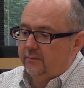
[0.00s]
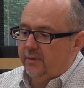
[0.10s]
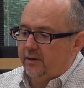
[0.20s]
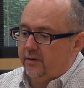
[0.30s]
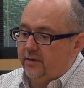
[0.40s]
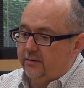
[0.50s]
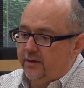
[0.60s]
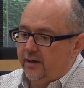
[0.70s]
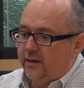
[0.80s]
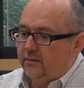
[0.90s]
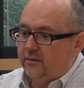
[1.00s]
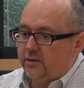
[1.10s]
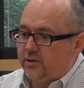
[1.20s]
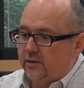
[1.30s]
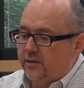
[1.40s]
But on the other hand, there
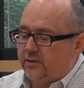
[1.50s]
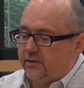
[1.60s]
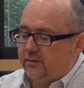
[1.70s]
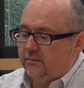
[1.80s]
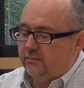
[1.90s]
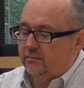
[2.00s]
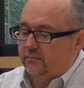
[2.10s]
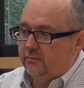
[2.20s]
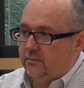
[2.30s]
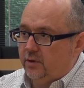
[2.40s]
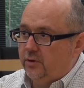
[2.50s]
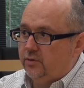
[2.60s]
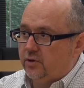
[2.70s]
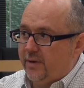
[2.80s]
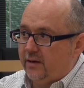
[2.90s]
still is a
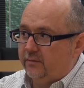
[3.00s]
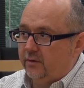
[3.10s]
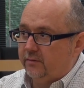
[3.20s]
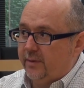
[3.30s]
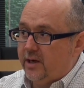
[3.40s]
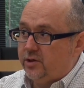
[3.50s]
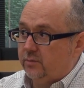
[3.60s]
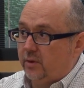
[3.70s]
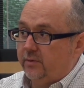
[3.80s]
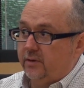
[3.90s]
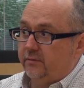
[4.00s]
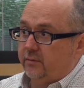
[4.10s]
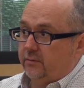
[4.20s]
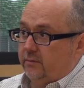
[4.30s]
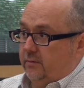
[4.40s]
huge demand for information. Probably
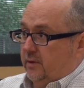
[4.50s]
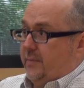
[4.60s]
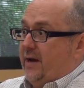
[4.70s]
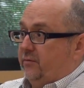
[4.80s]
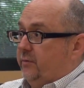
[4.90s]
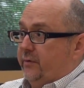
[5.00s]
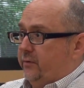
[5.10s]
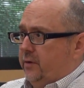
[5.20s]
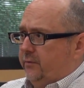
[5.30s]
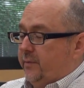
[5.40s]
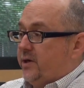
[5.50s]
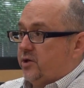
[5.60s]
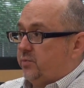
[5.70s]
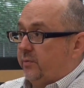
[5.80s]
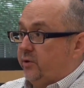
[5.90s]
the demand for
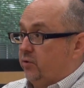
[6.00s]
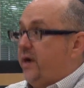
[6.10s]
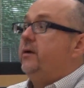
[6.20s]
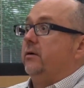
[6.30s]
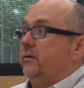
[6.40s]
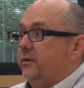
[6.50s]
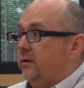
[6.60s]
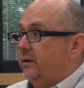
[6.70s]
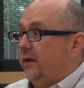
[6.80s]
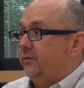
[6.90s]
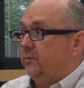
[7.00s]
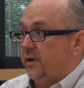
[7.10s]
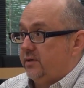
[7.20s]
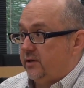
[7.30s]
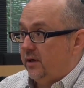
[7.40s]
information is probably greater than it ever was.